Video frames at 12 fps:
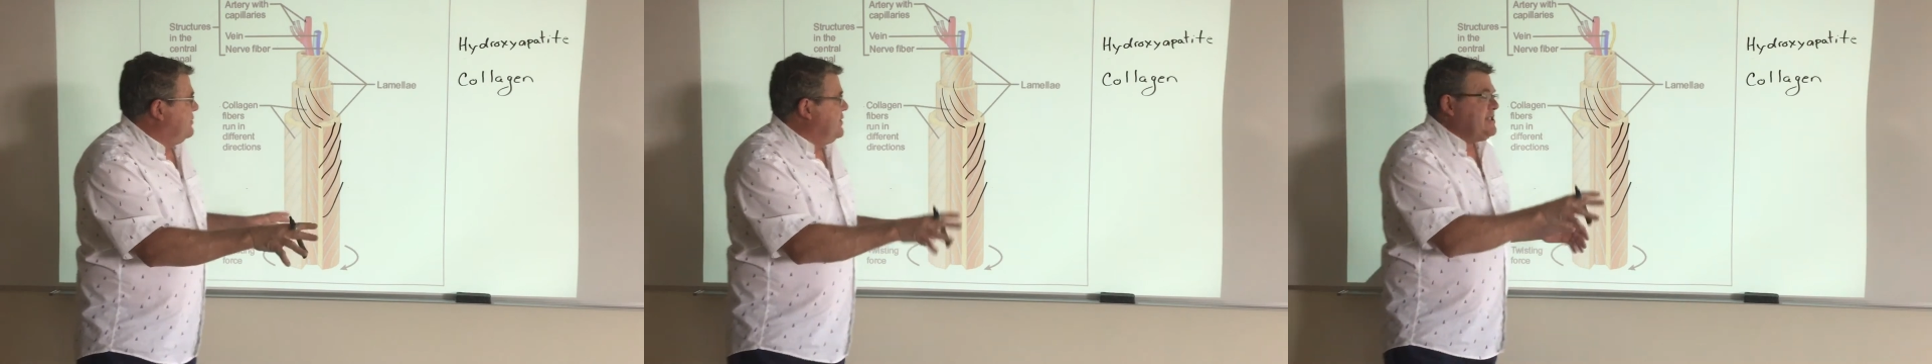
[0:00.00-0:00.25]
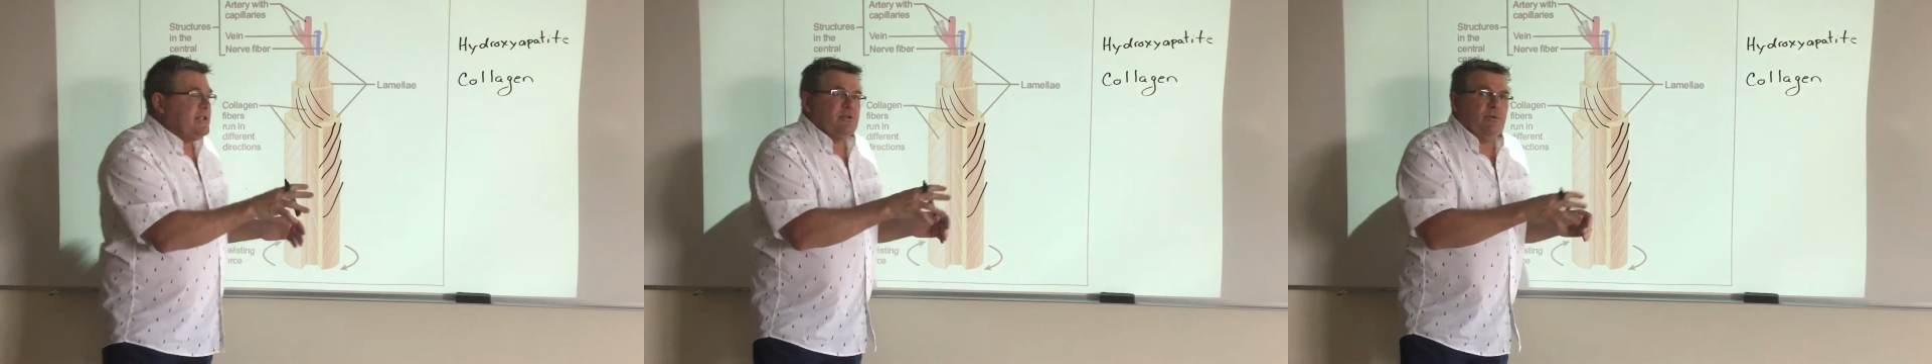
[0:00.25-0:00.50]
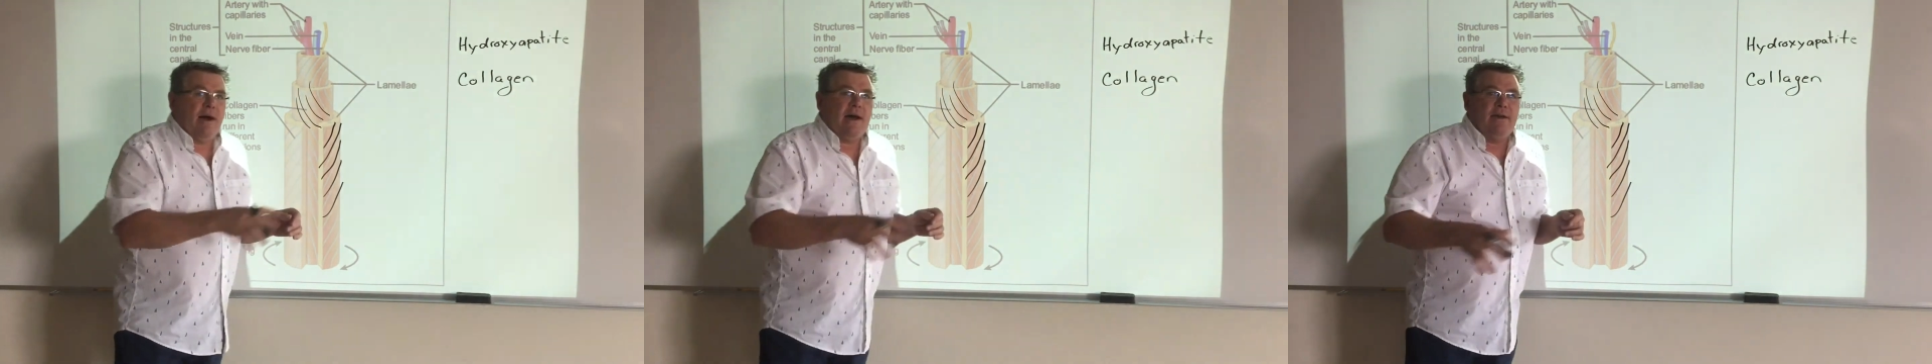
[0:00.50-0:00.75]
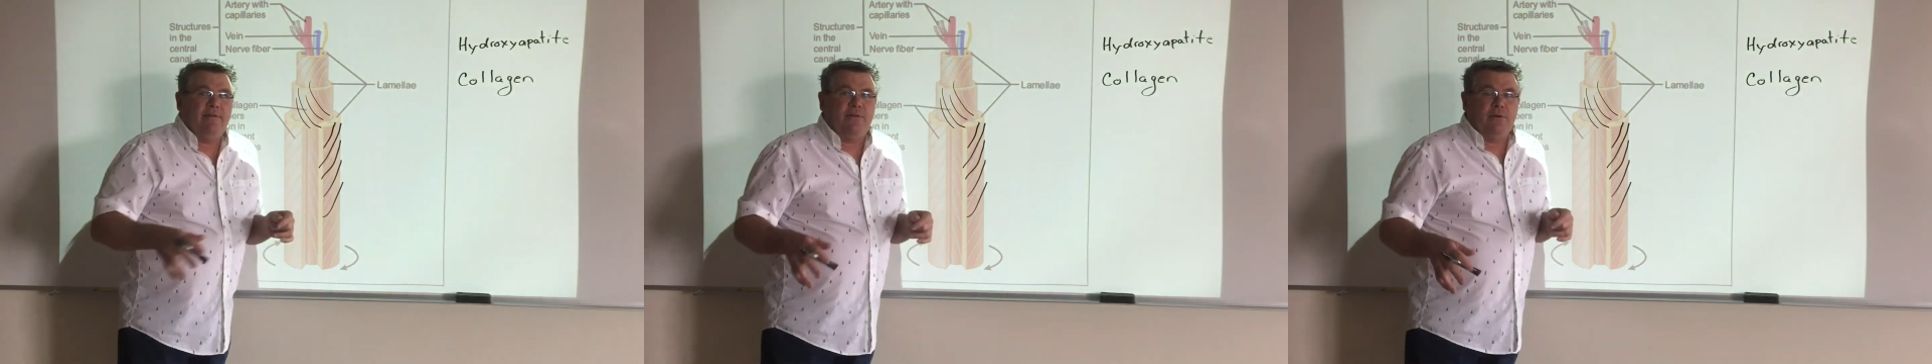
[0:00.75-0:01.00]
This is why
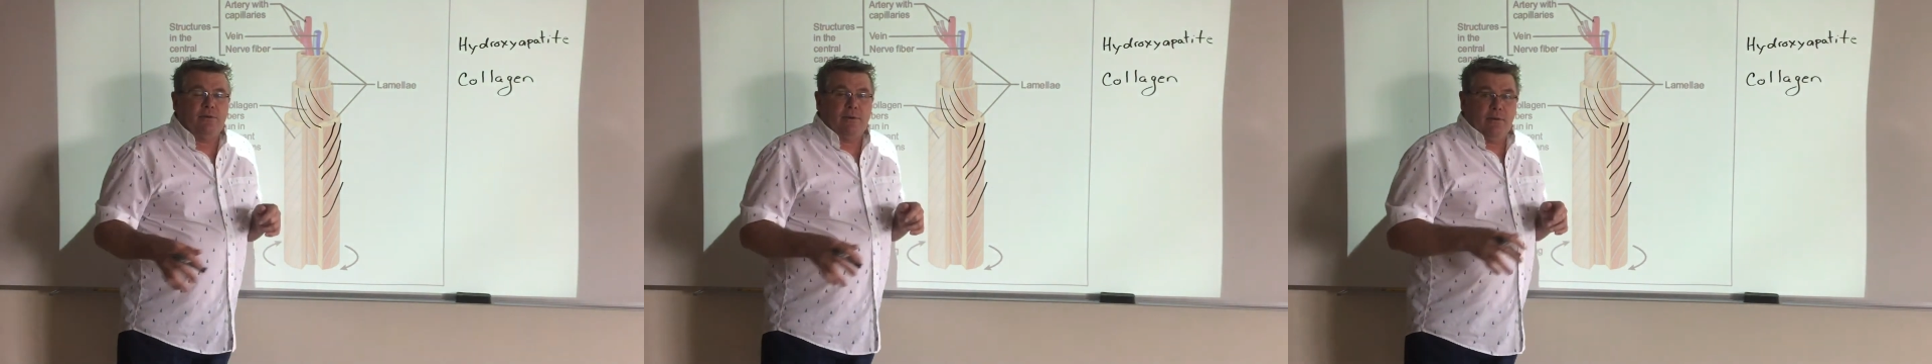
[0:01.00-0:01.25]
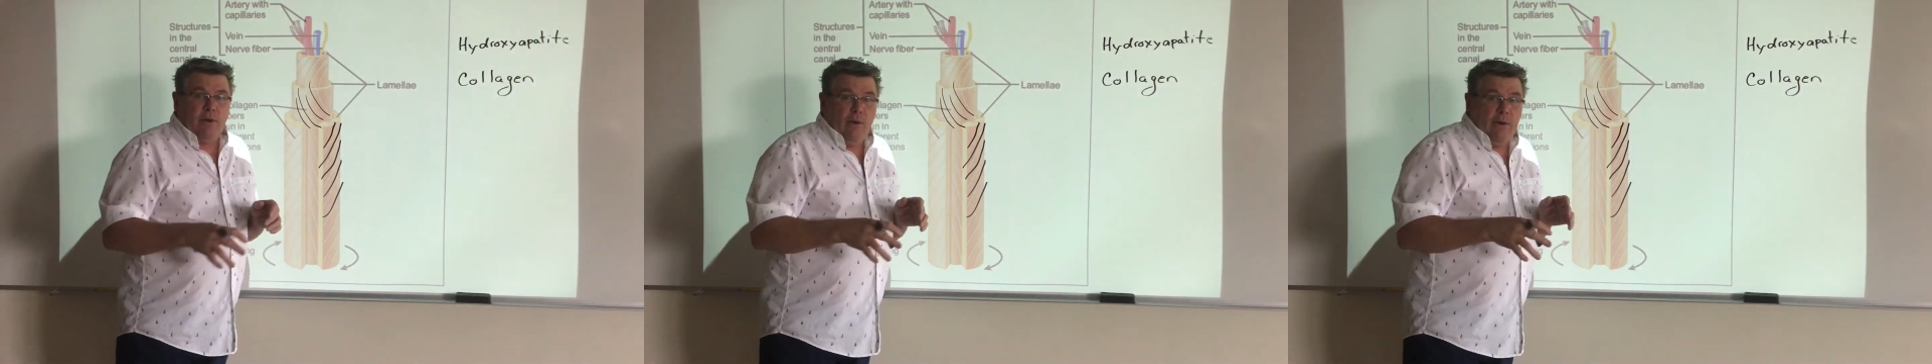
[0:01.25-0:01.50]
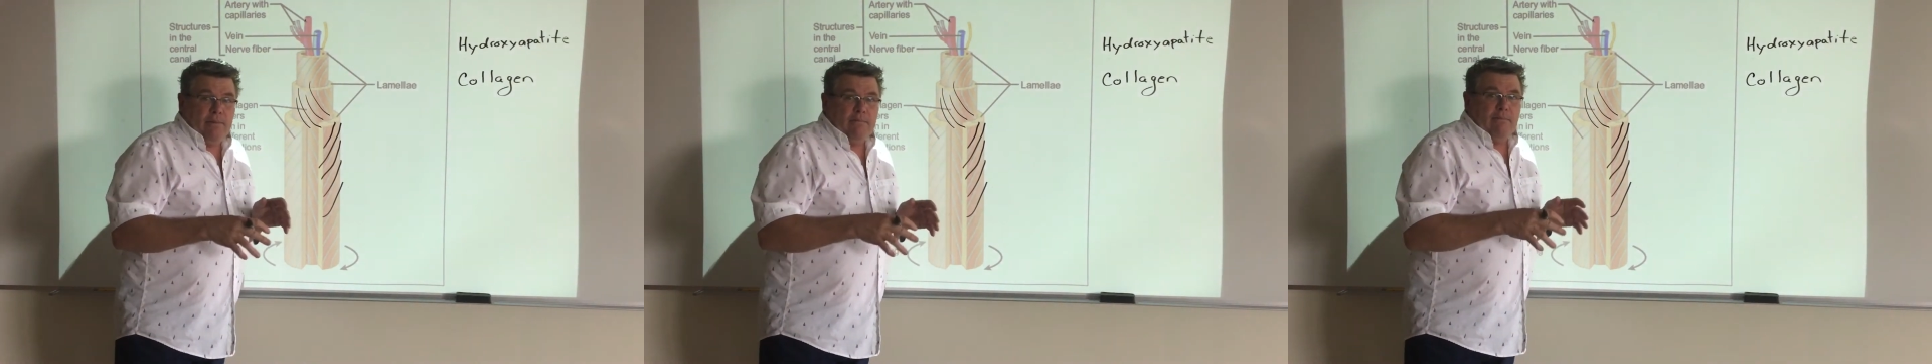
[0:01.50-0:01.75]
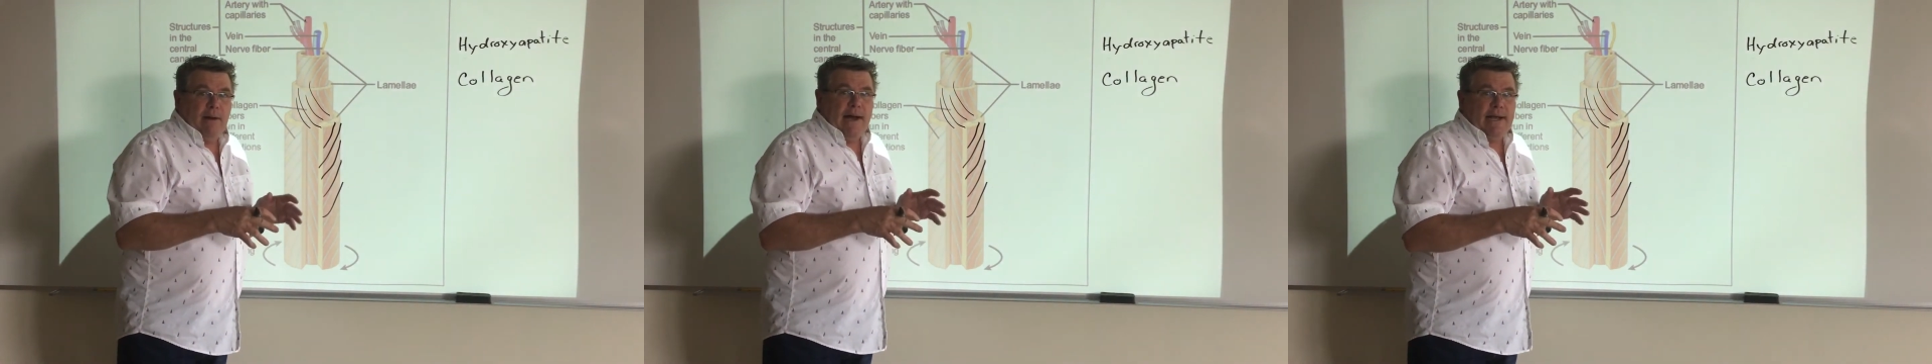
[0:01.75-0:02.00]
if you were to go out
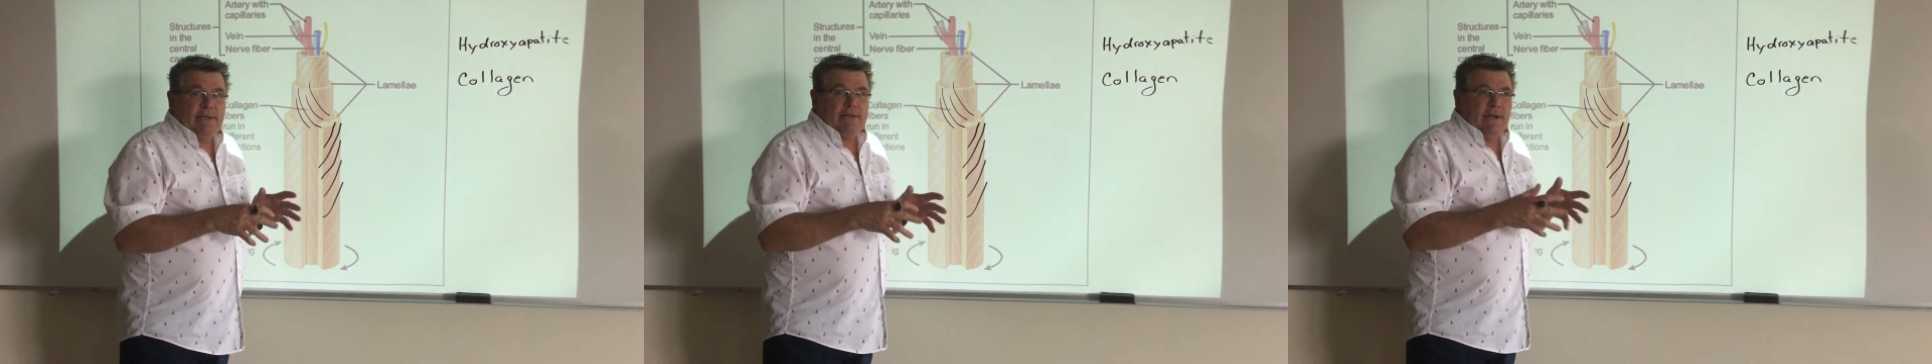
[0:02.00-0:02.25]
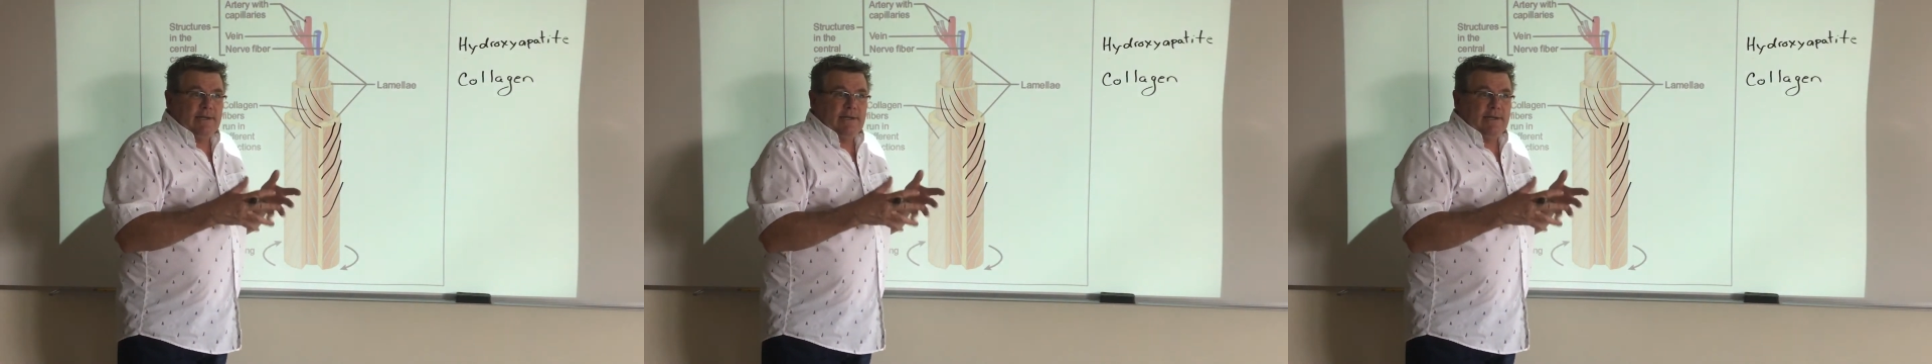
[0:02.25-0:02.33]
and buy